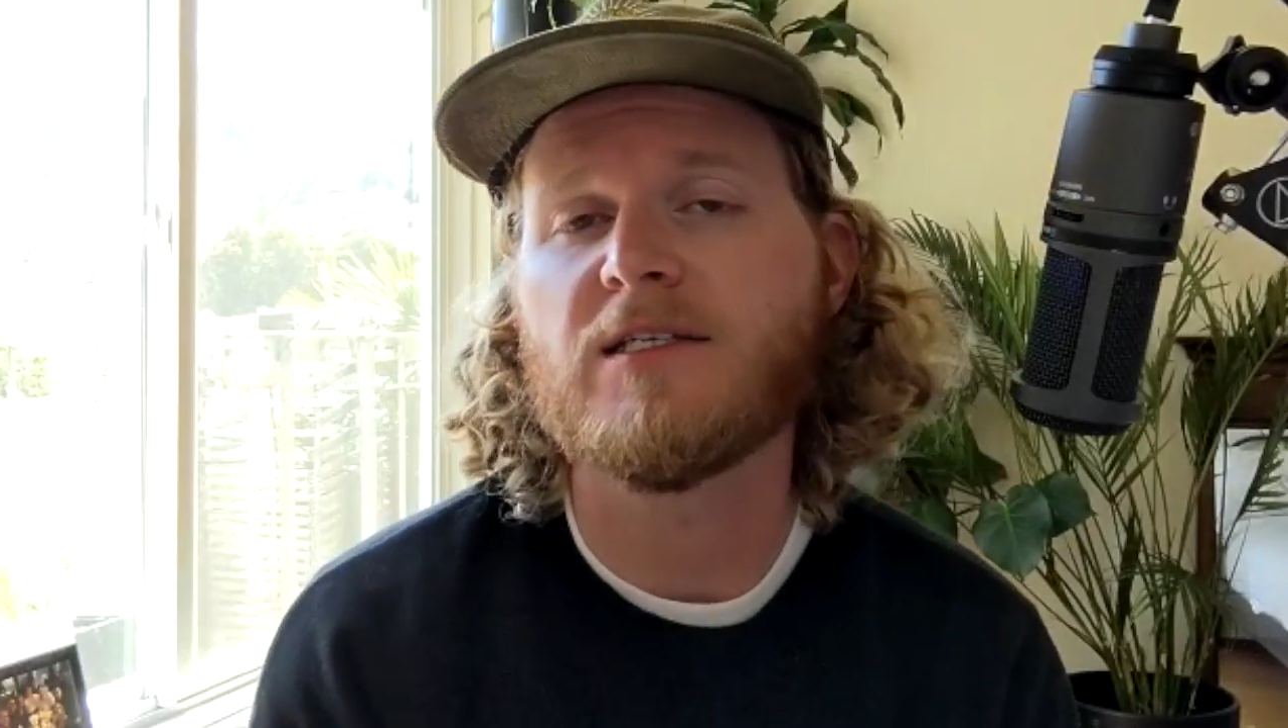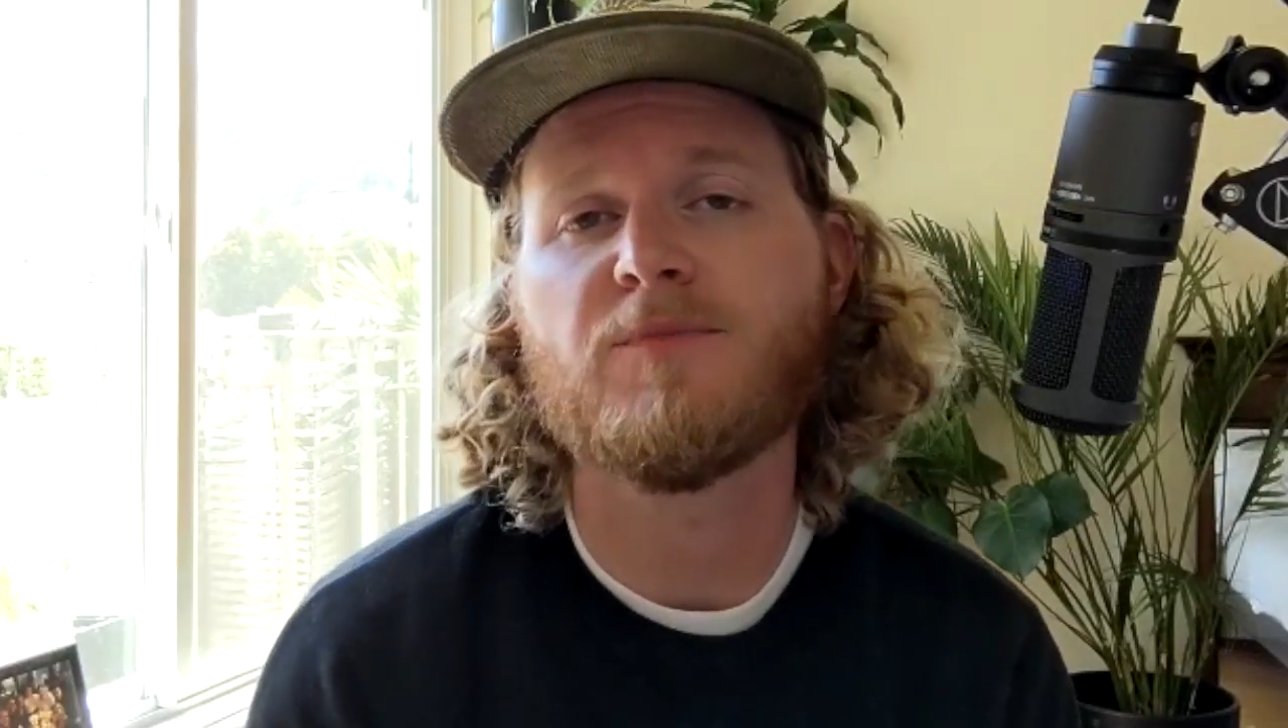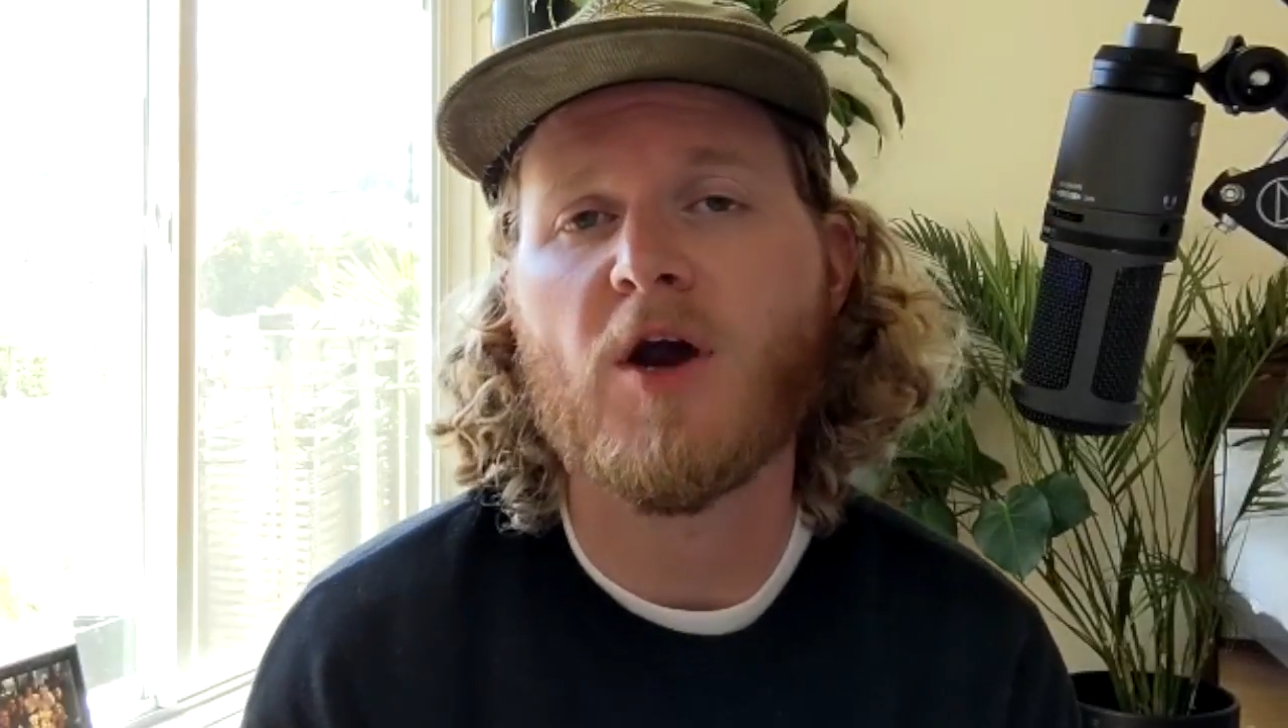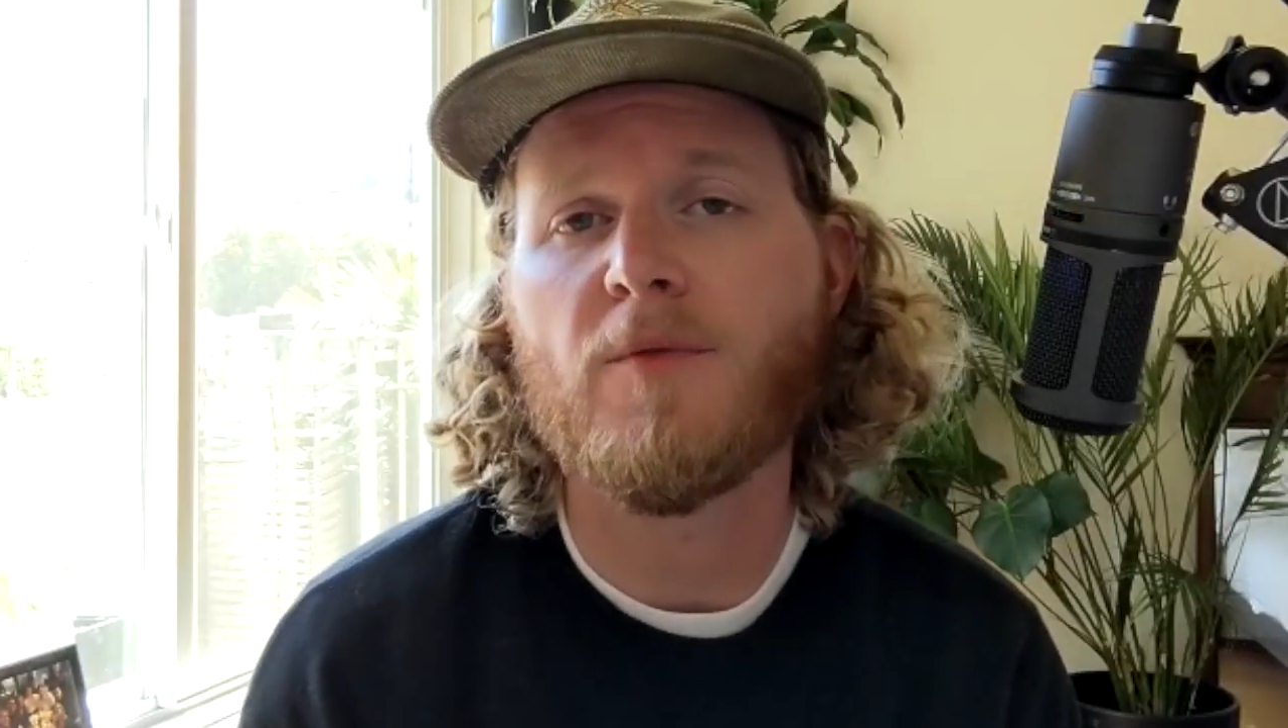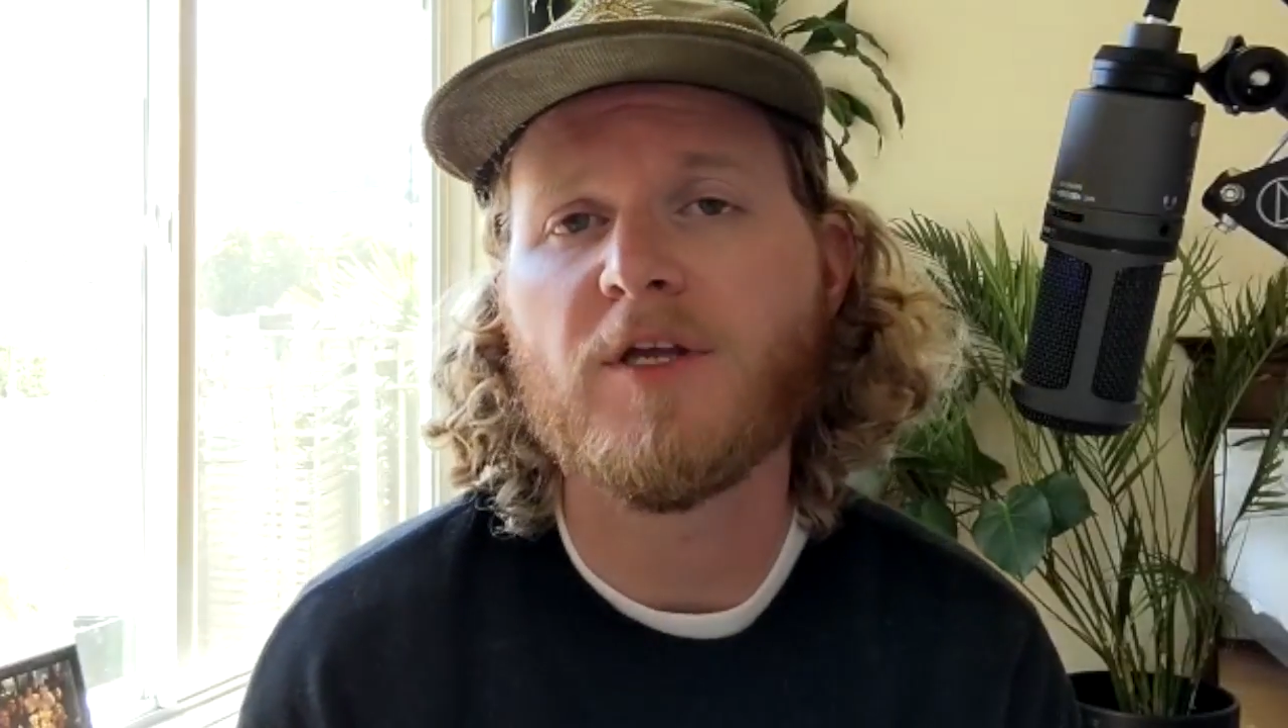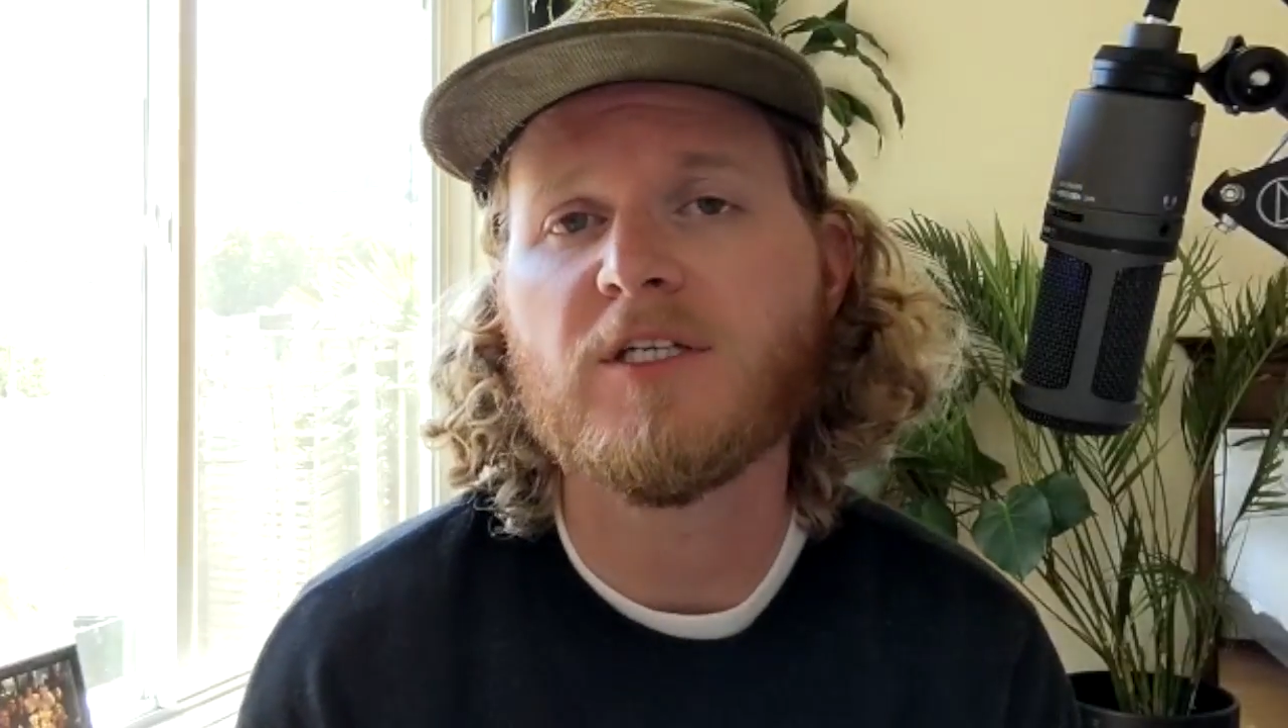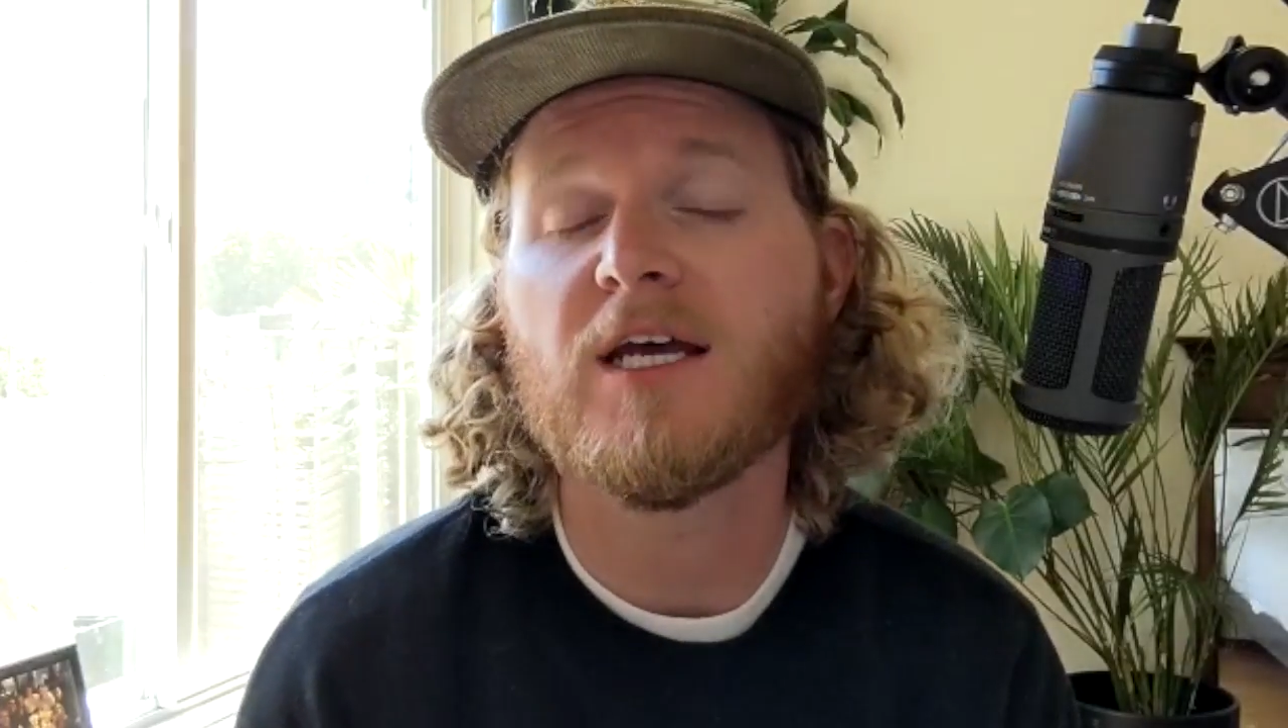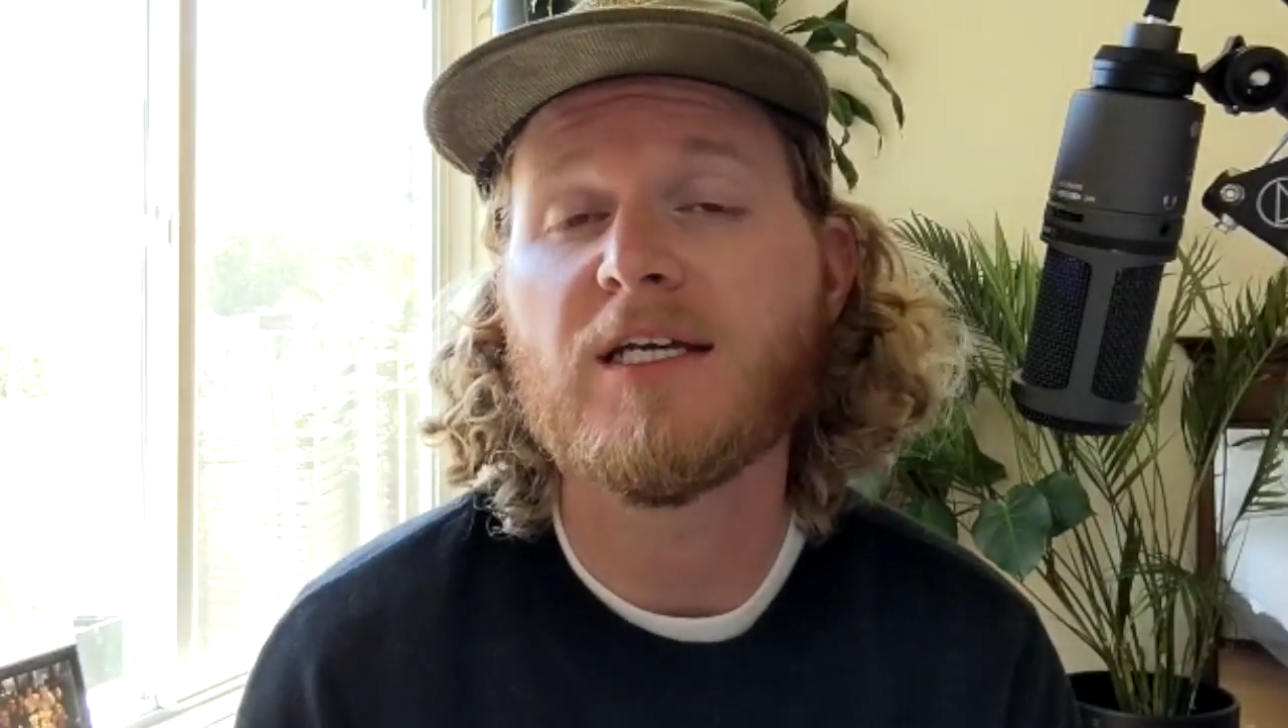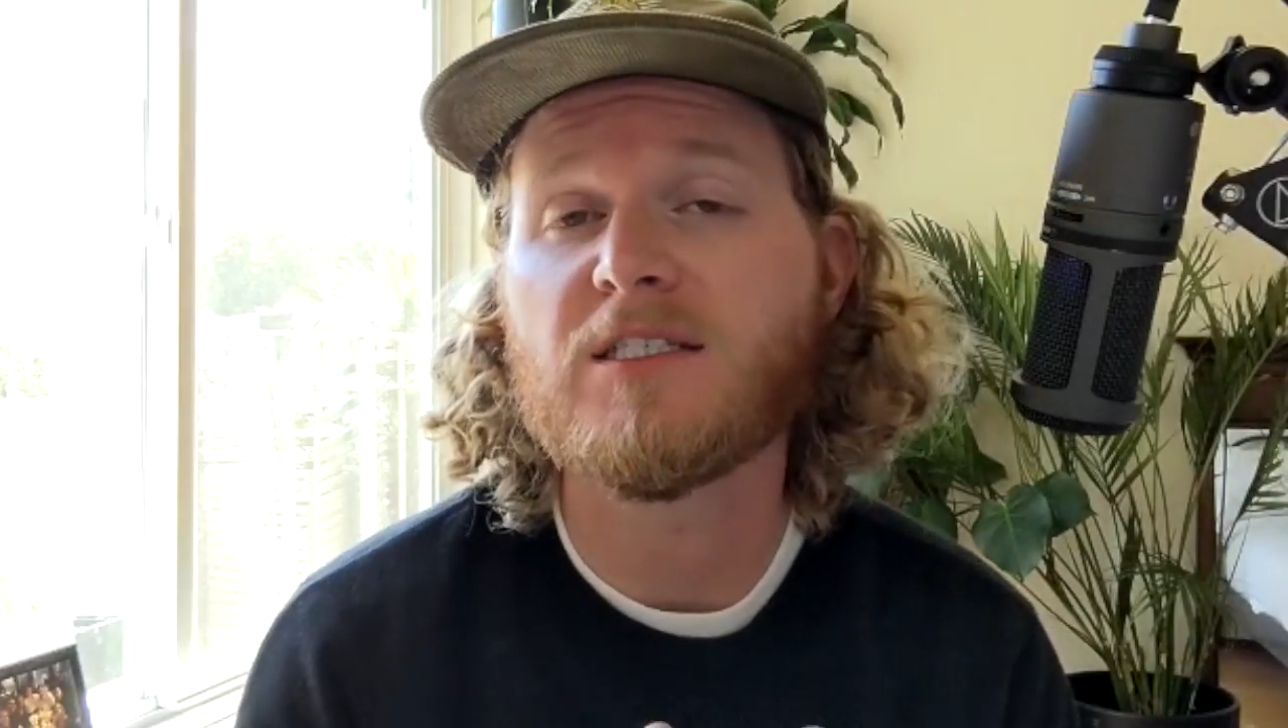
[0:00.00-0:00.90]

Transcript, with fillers: experiment